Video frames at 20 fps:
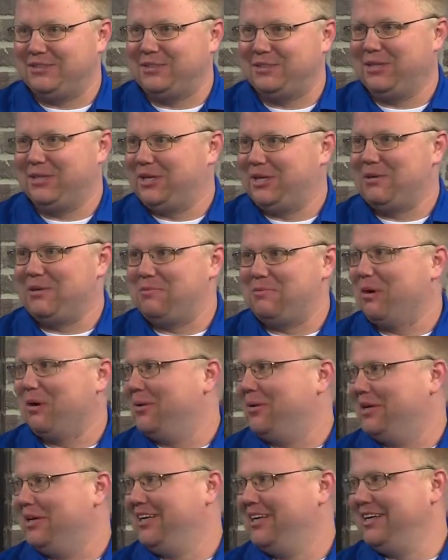So you can keep
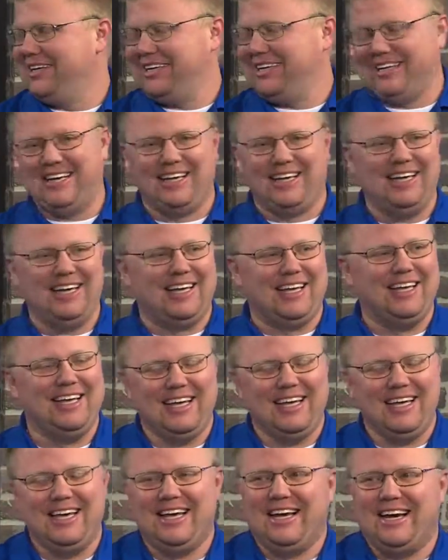going.
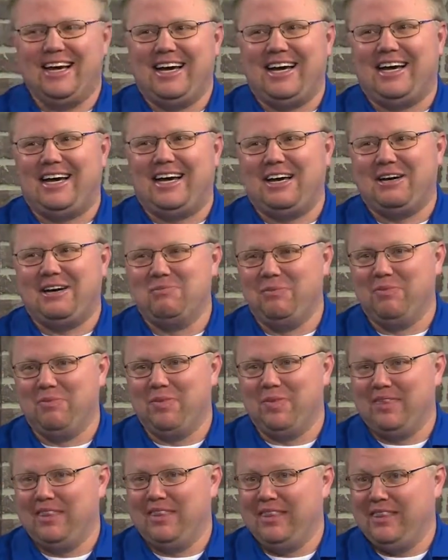
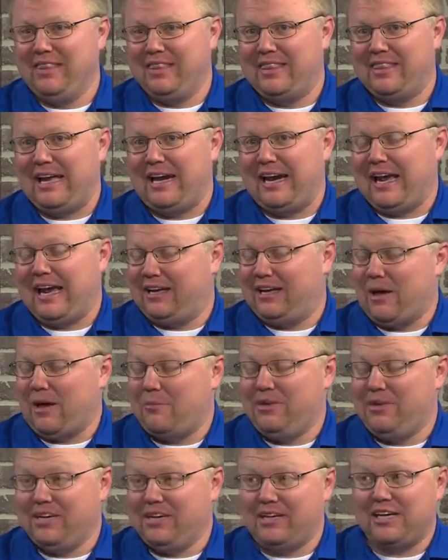
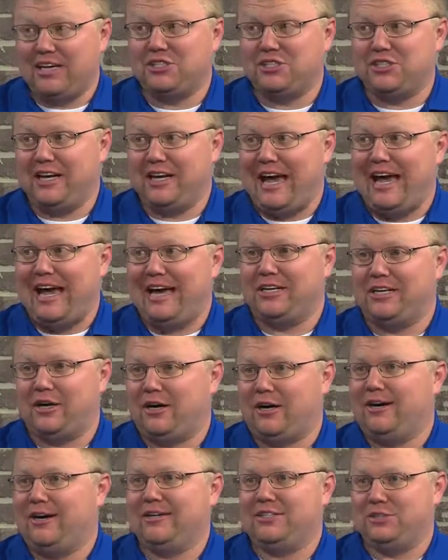It'll actually add
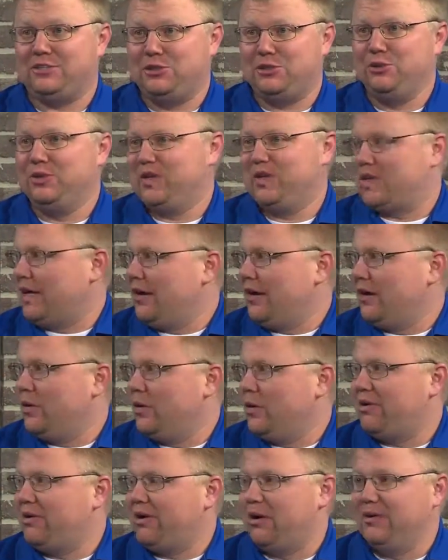cost to the tire
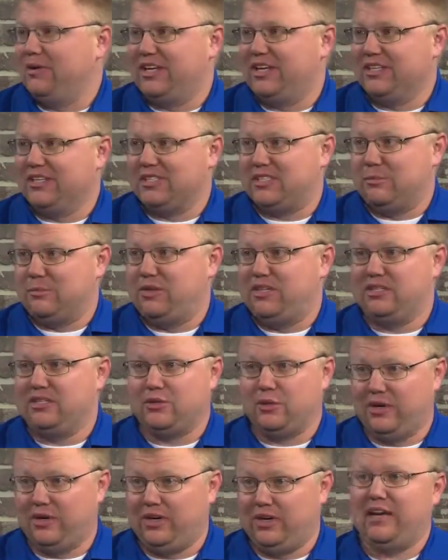repair because
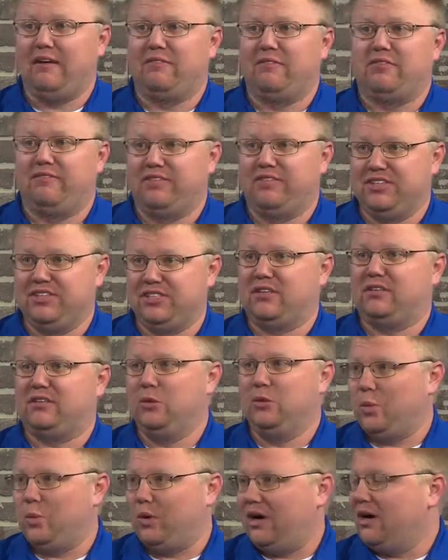somebody's going to have to
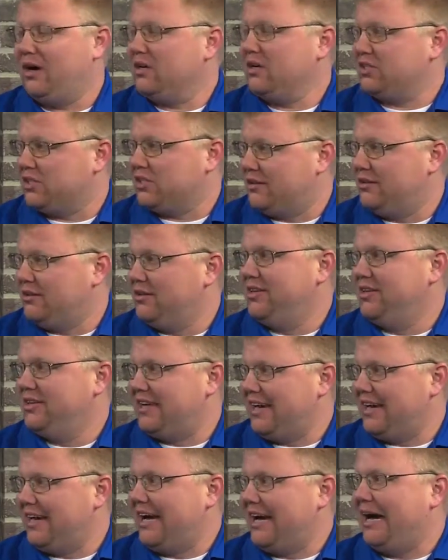physically wash and clean
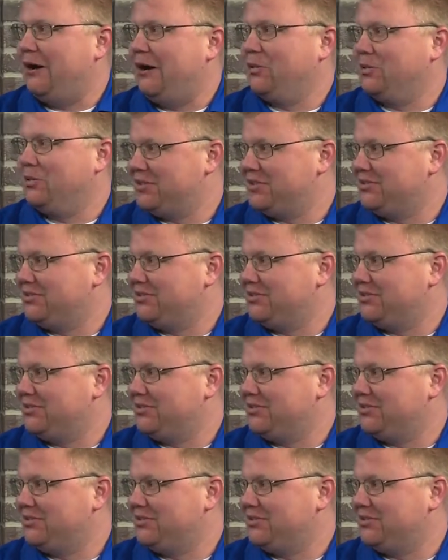that out.